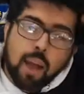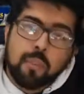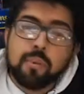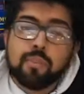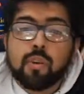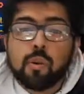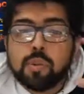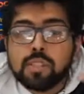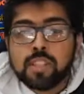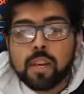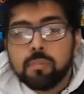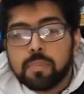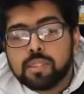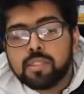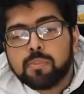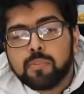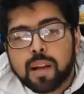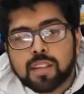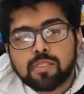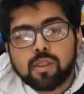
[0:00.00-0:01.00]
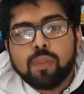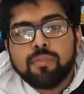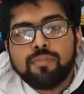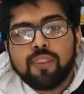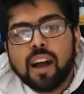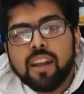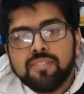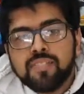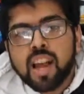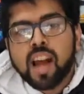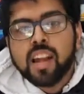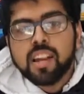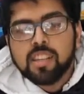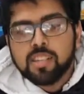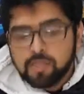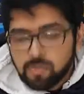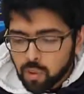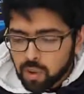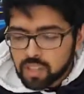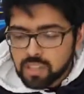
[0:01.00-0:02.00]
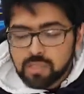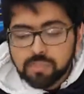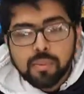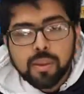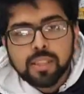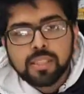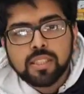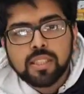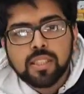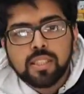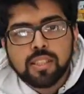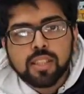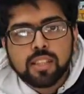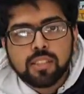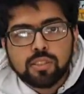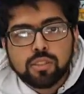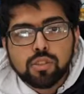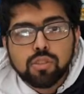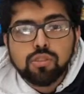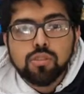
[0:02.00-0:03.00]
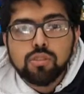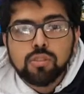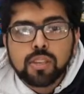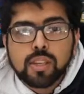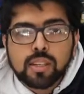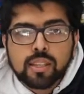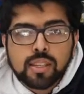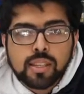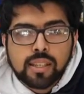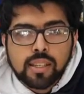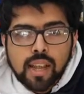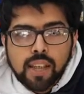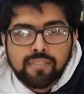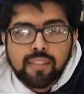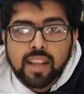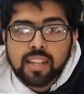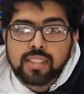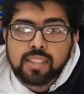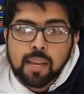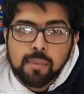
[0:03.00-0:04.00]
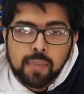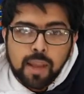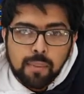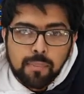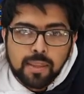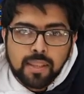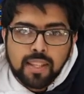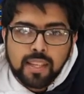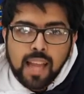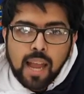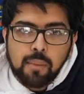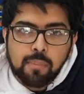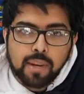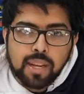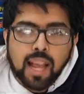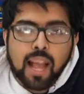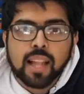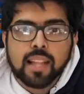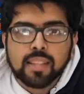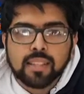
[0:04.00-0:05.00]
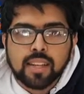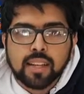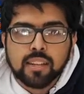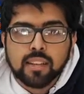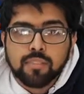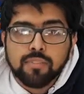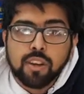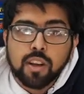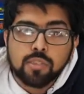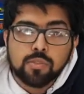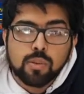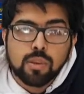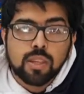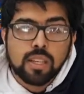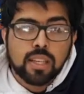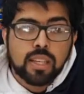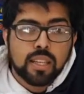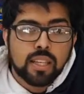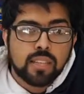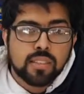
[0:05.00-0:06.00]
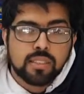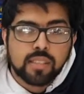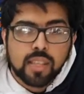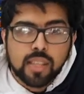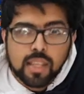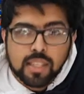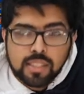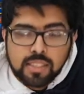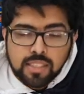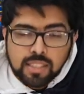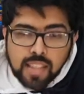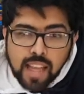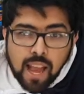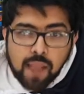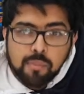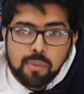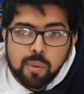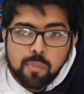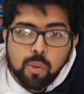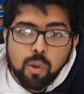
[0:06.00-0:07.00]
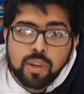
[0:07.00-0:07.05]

Before we jump into my top 5 dinos, I want to mention there's 2 events coming up in the Canberra calendar. The first one is Canberra